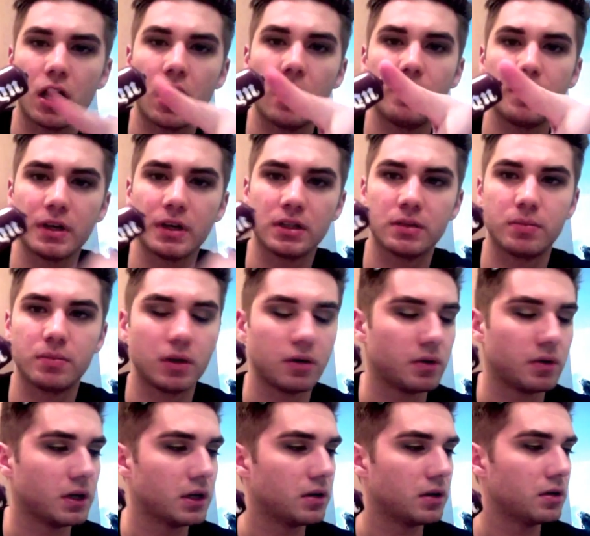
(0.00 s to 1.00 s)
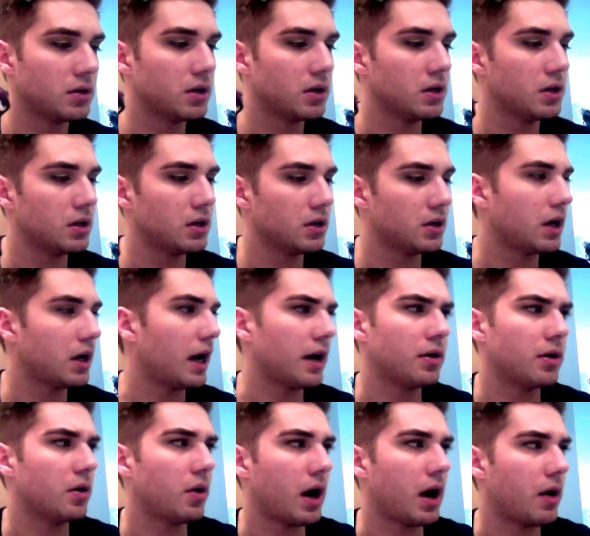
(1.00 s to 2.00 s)
Pop exploded. I
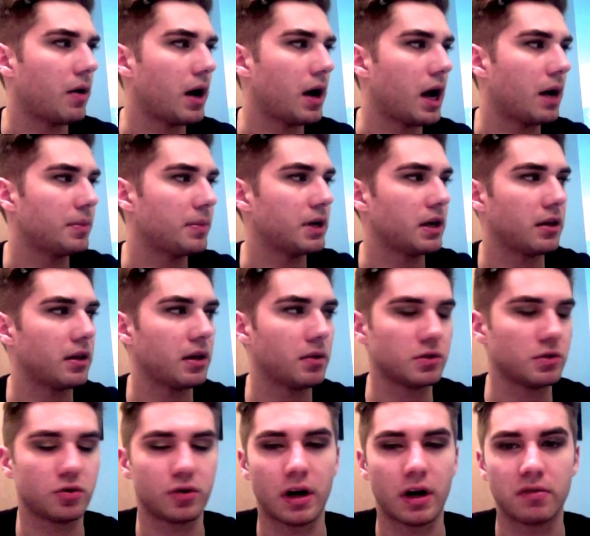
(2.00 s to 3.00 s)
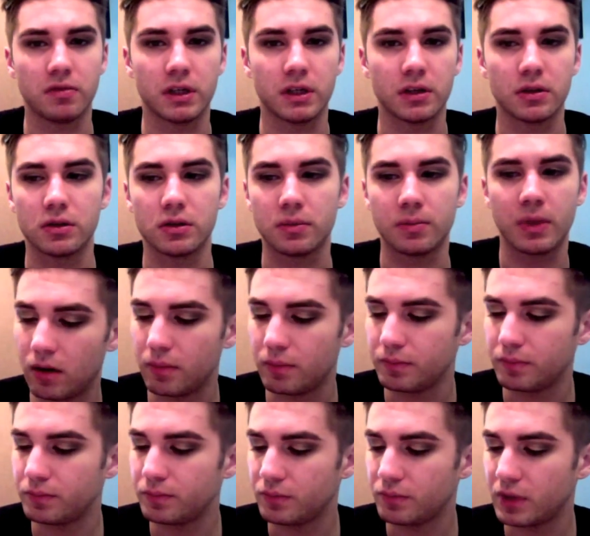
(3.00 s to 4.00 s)
don't know how it happened. I think I was traveling or
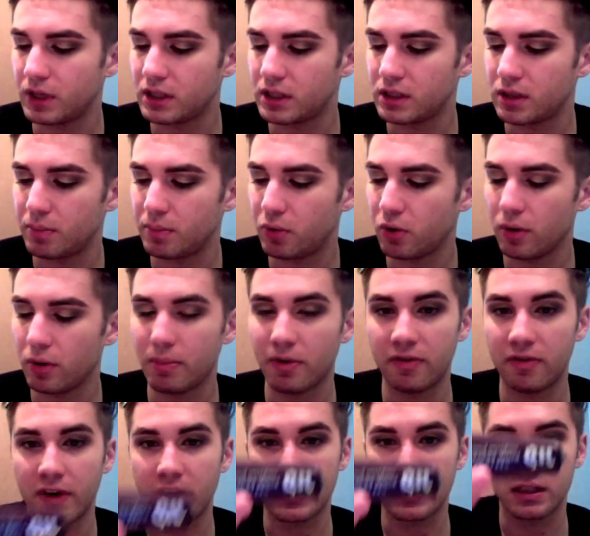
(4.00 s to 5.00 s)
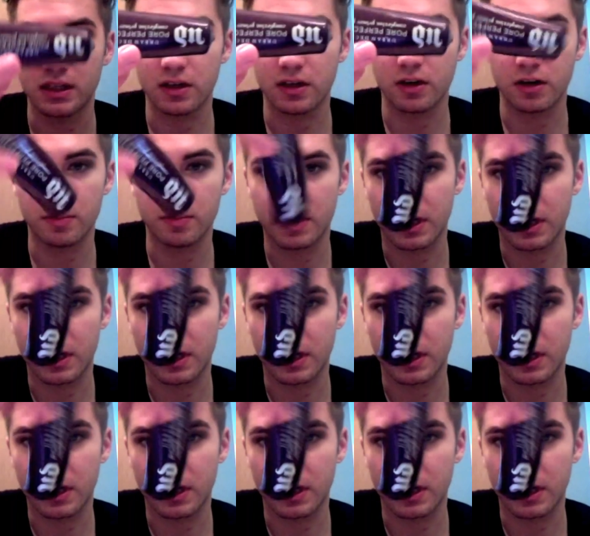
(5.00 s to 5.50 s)
something. But it's the Pore Perfecting Urban